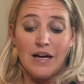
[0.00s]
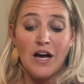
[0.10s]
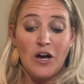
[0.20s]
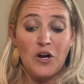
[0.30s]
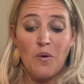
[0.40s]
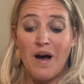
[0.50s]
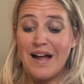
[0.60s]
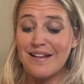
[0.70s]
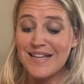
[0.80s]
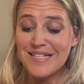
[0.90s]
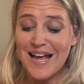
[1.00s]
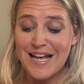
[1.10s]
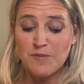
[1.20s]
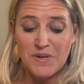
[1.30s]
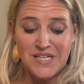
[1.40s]
I'll go on. This
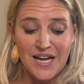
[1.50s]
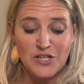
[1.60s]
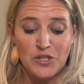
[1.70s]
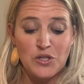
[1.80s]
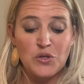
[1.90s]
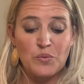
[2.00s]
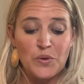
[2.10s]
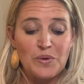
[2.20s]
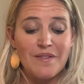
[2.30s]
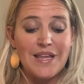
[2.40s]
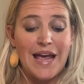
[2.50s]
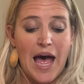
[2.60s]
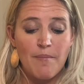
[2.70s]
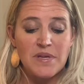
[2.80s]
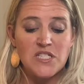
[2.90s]
has potential to ruin the
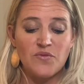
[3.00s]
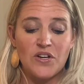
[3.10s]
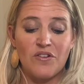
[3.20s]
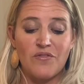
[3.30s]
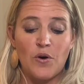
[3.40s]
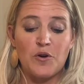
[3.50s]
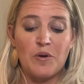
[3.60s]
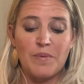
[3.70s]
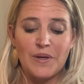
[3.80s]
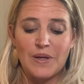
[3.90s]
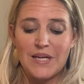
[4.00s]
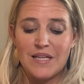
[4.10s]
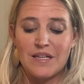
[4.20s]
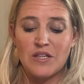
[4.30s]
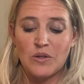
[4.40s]
atmosphere of vulnerability
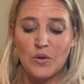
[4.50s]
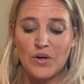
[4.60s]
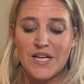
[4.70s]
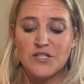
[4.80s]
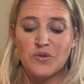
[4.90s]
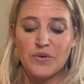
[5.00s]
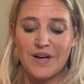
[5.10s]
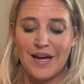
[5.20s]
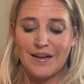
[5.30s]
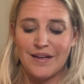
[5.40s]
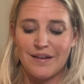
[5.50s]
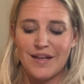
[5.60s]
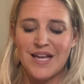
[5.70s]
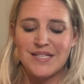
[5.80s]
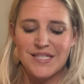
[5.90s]
that the Lord has created,
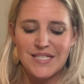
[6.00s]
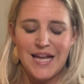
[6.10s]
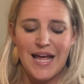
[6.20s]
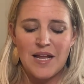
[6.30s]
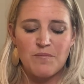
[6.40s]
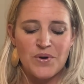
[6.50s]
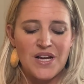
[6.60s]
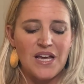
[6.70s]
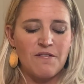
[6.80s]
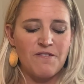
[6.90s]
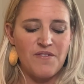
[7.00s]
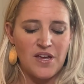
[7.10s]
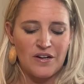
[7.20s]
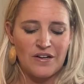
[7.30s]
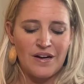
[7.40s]
instead bringing
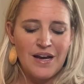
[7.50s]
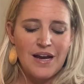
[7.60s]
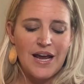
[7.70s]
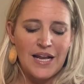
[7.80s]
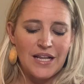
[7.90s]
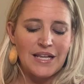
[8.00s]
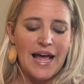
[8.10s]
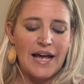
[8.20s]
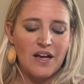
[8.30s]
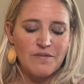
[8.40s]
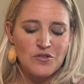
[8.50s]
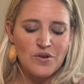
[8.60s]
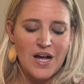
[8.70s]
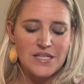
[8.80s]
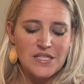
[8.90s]
fear and a lack of
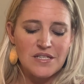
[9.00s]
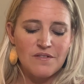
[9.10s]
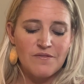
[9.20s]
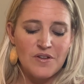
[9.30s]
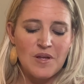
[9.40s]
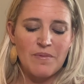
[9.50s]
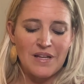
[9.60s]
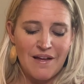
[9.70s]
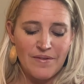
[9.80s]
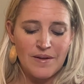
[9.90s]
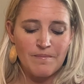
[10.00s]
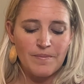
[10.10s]
trust for the beloved.